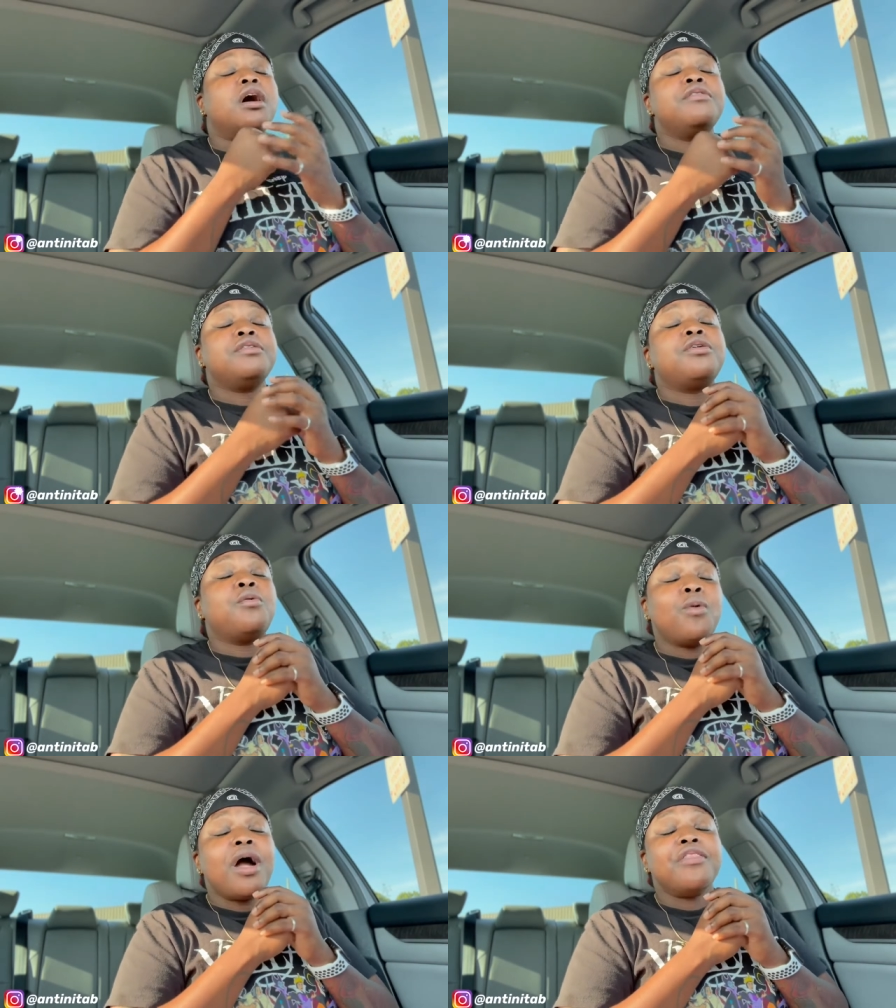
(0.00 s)
under the
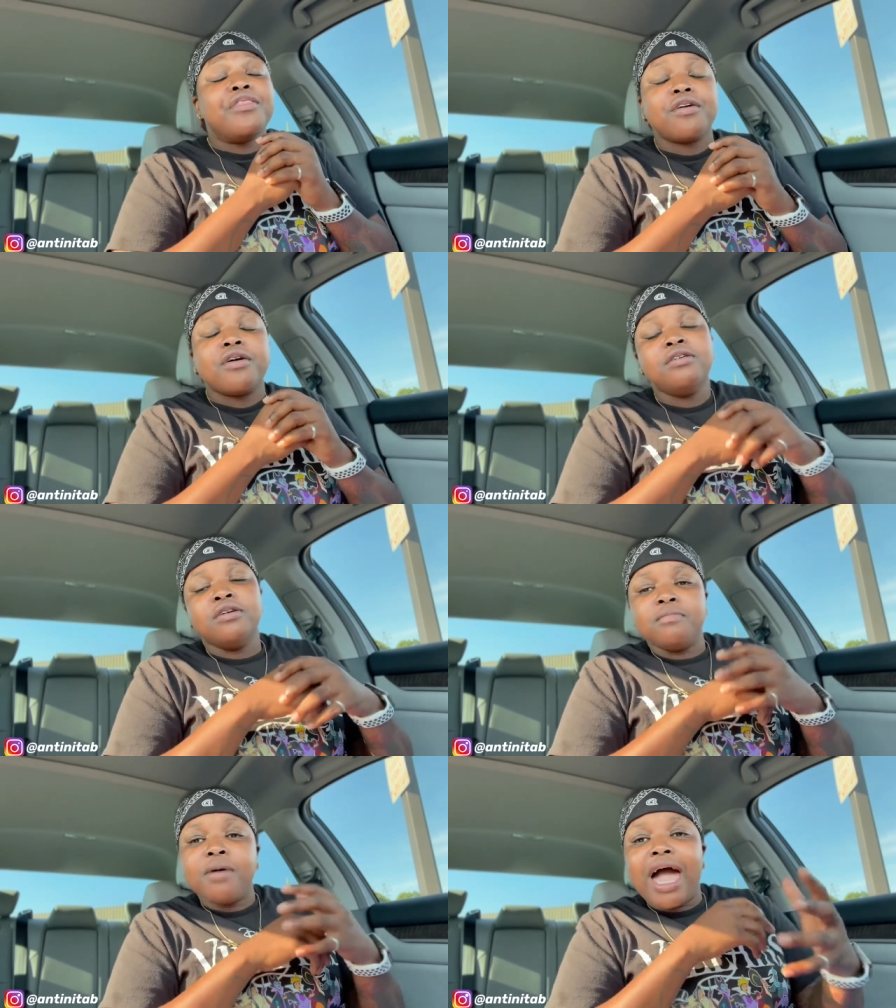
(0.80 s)
weather.
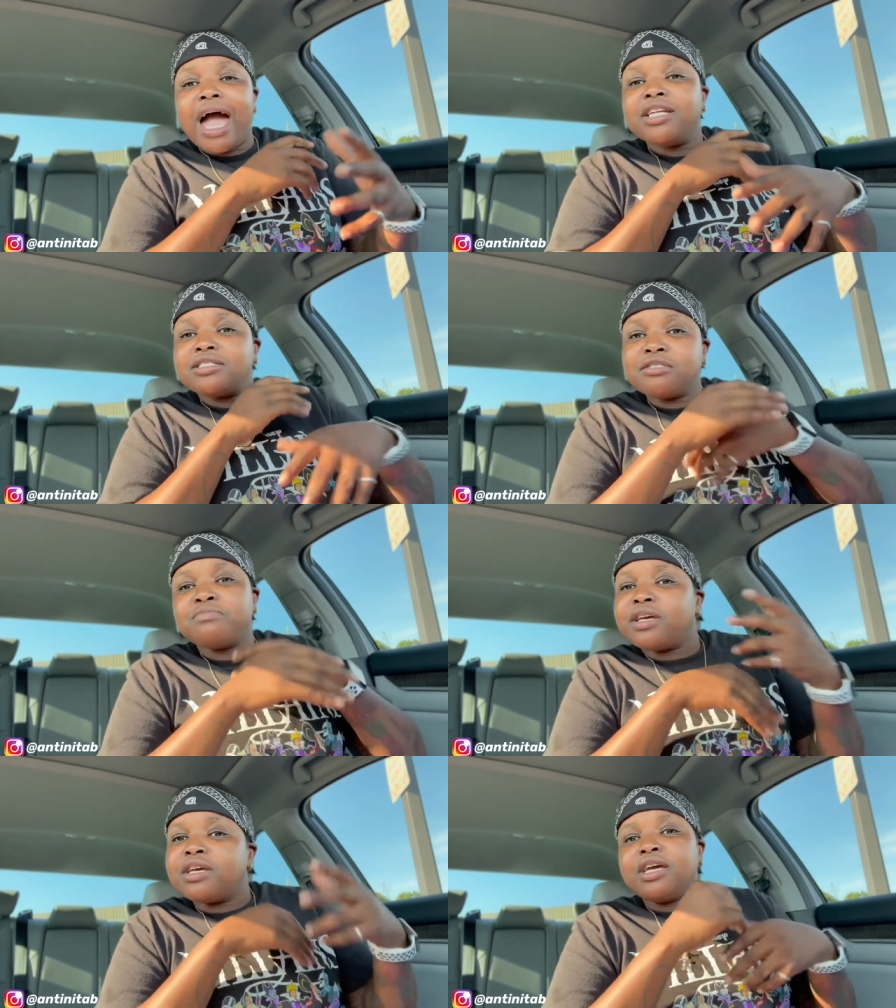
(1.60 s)
My allergies
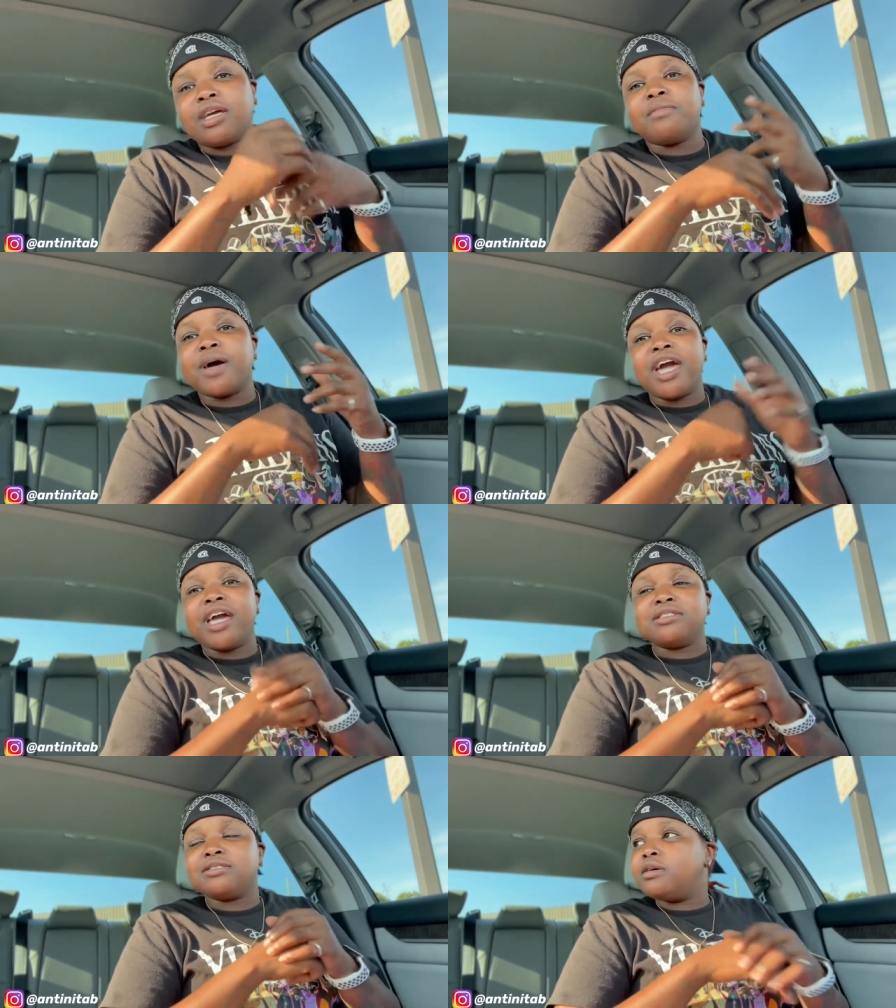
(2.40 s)
been kicking my
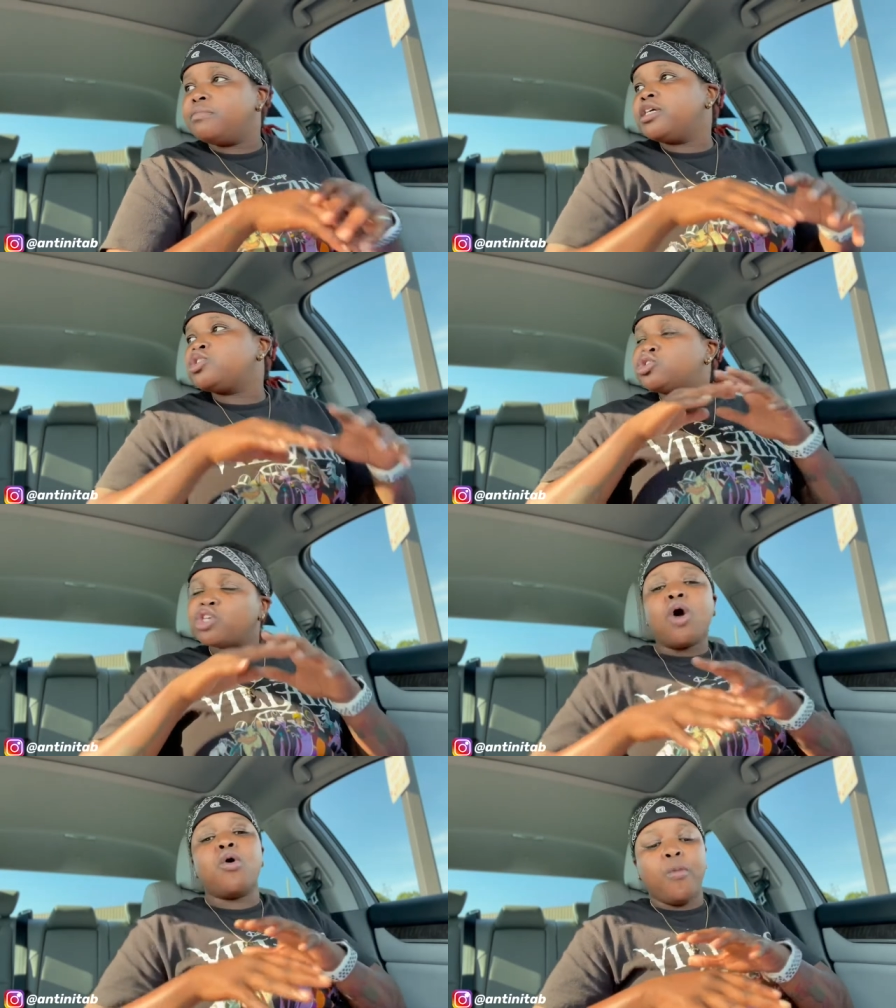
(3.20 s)
ass a little bit.
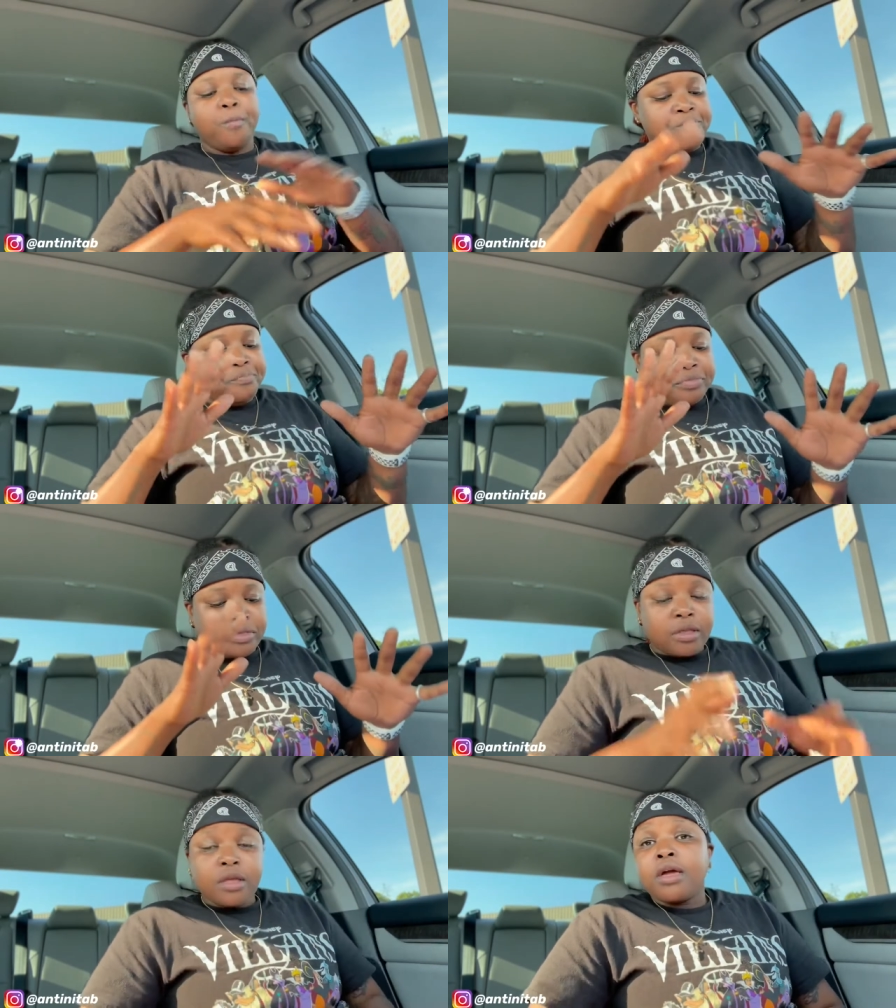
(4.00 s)
So,
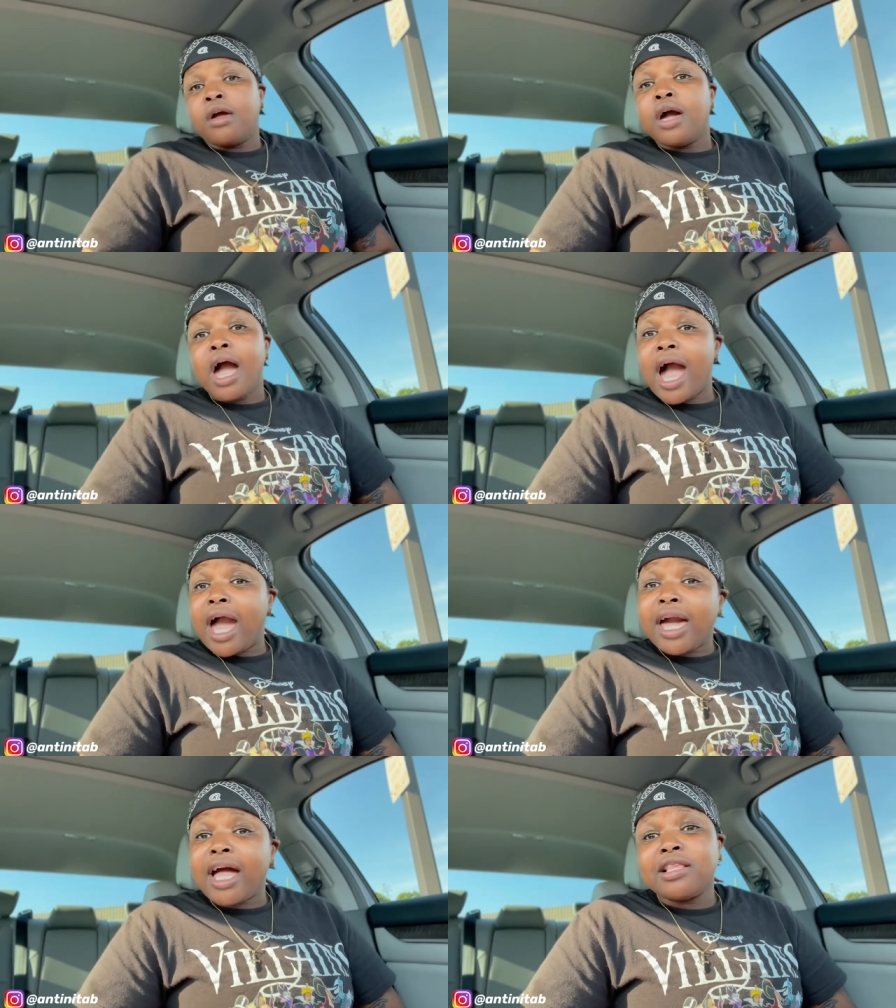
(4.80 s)
I
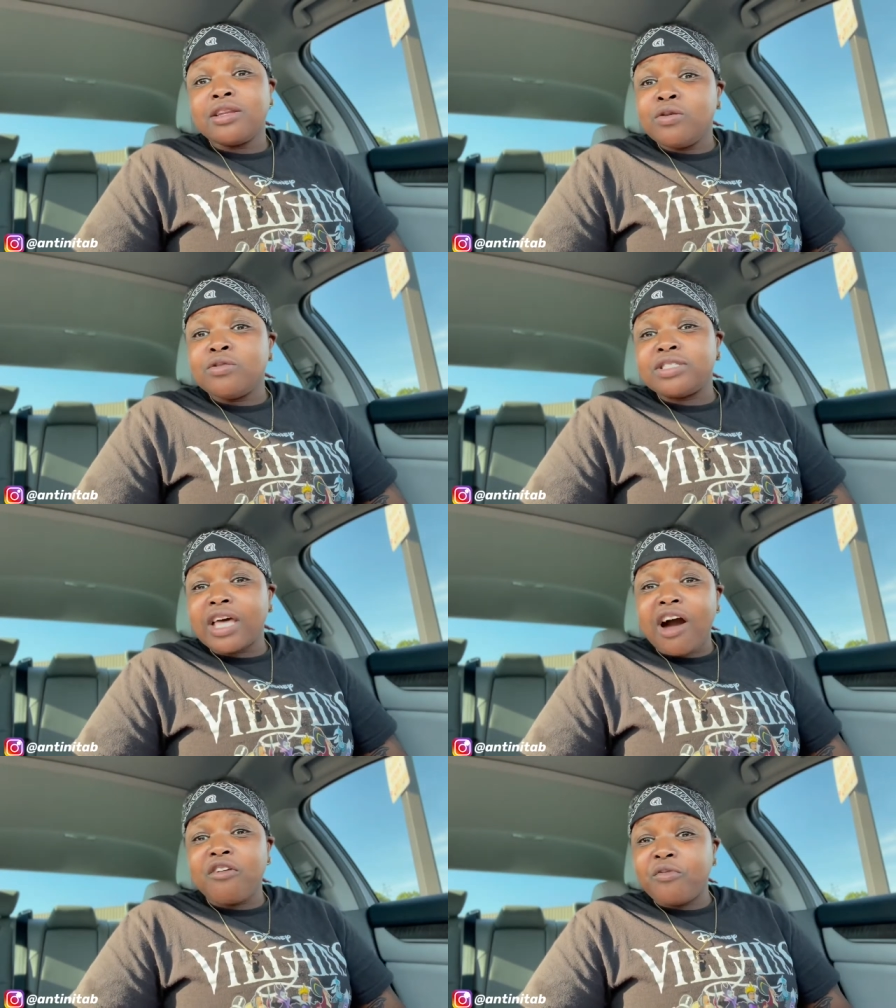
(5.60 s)
got the new
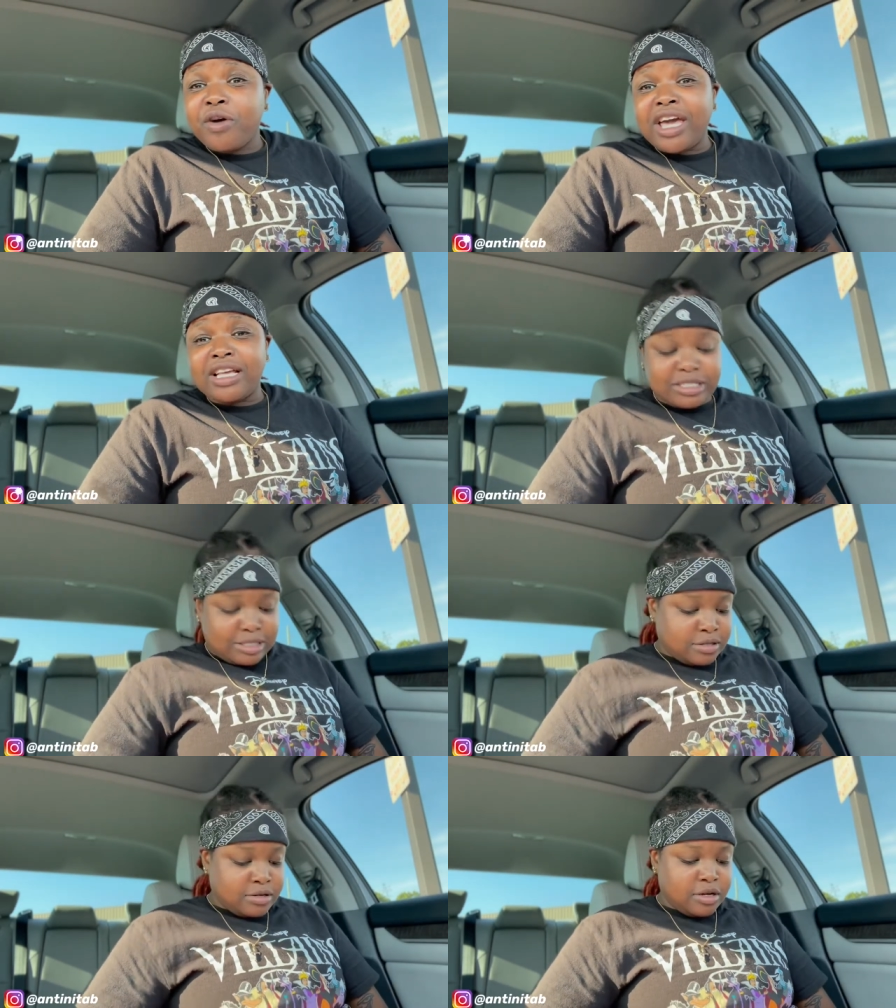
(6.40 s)

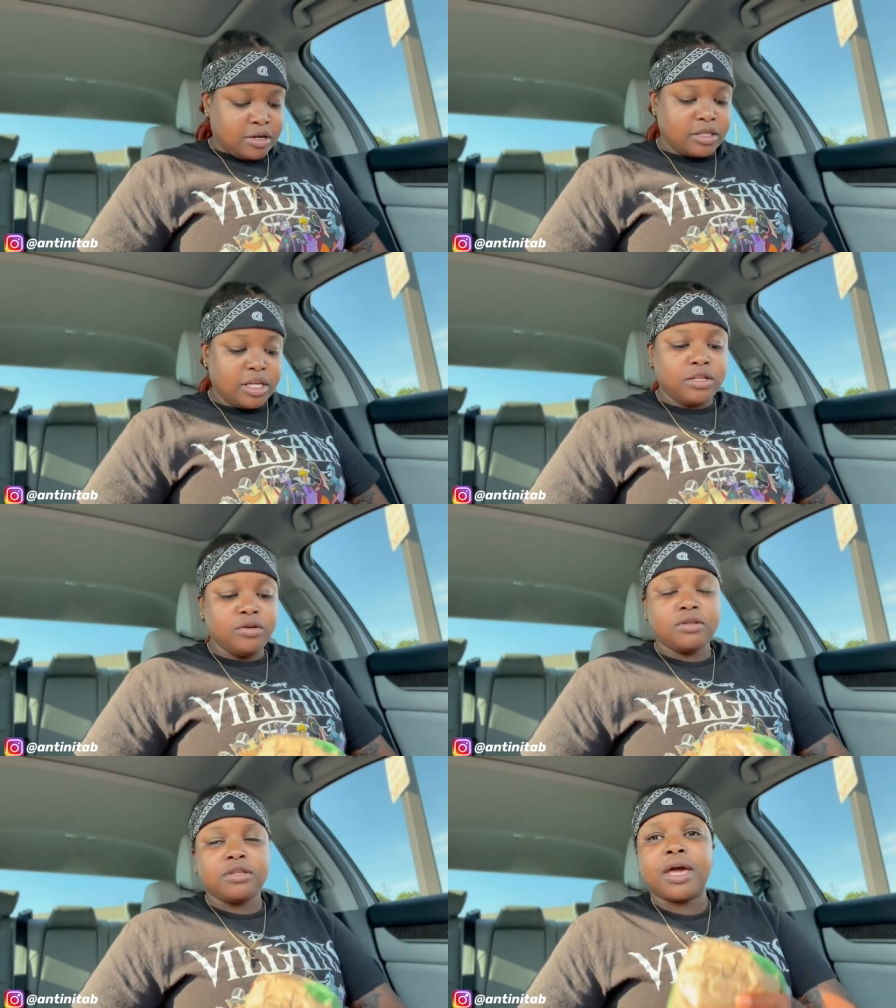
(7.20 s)
Southwest. The new,
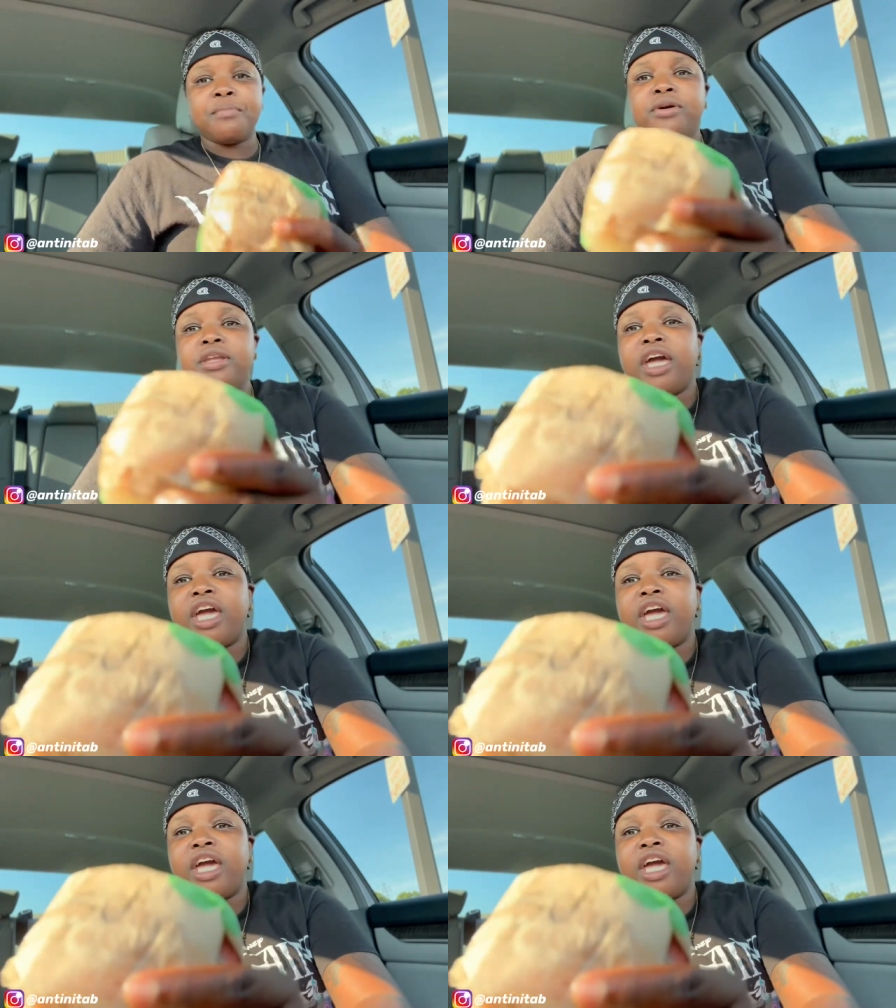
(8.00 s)
they put a